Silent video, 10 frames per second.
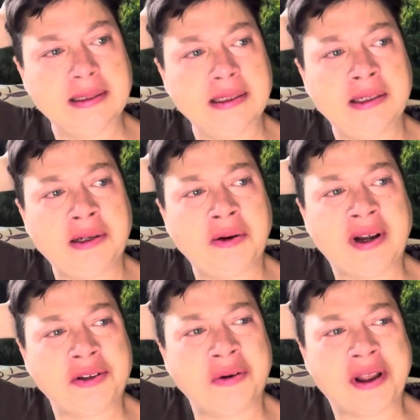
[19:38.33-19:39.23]
You know, I
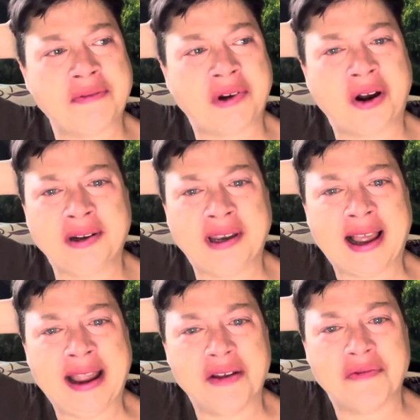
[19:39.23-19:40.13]
don't have a hard
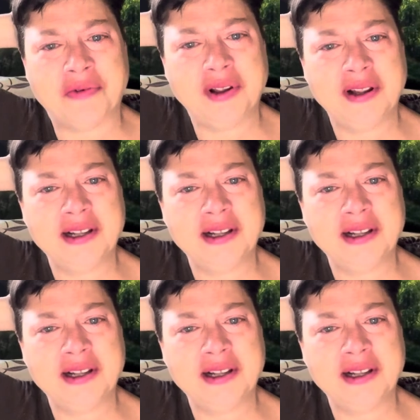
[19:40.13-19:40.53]
life.